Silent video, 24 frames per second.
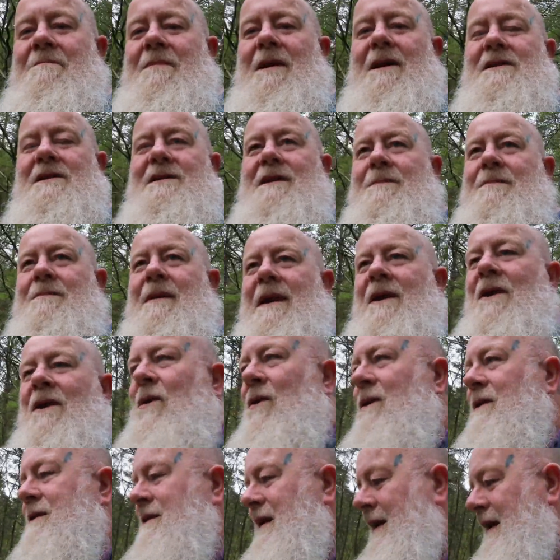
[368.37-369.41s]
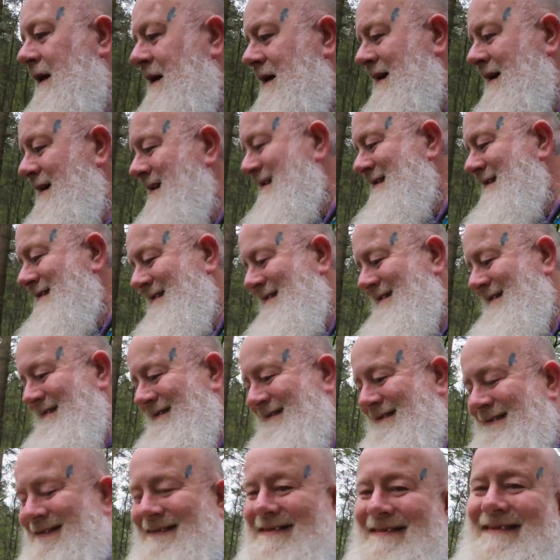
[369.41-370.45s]
because he's been naughty,
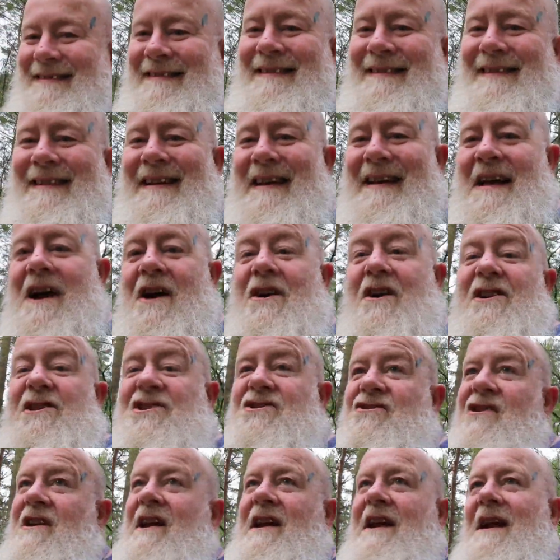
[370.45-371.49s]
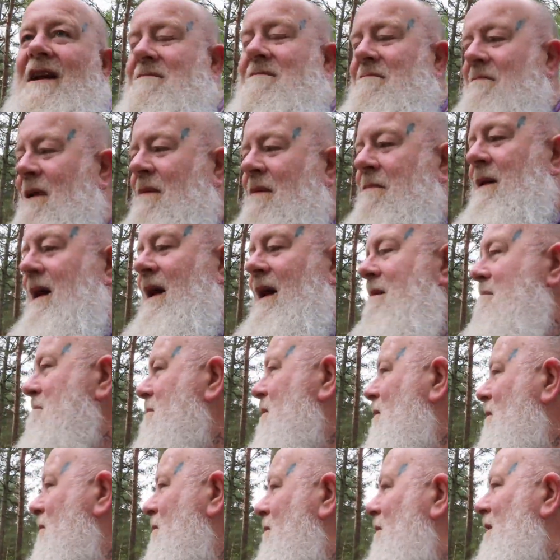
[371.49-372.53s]
I'm going to treat him by playing
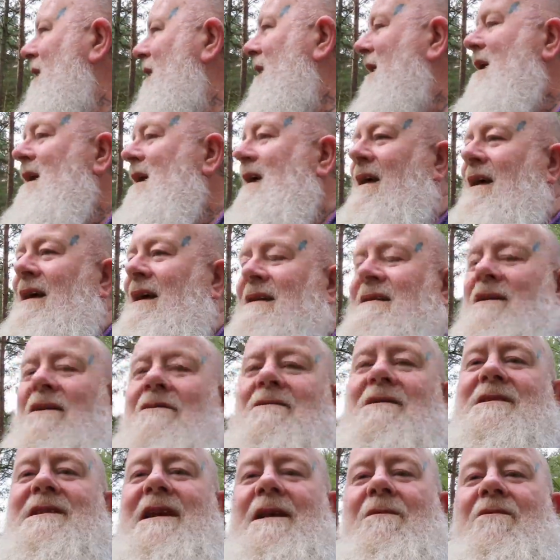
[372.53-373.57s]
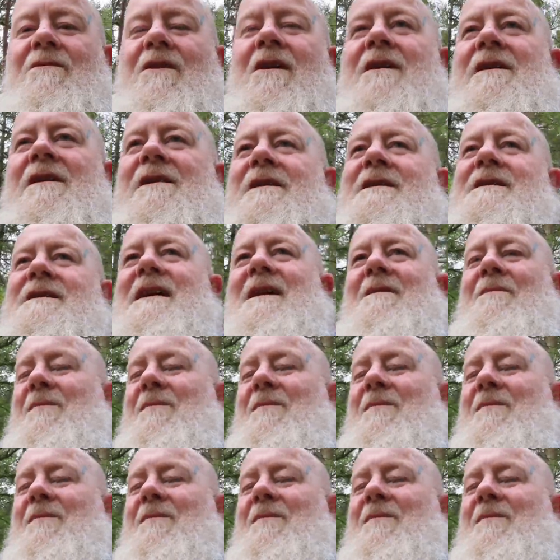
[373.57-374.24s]
ball. Don't seem right, does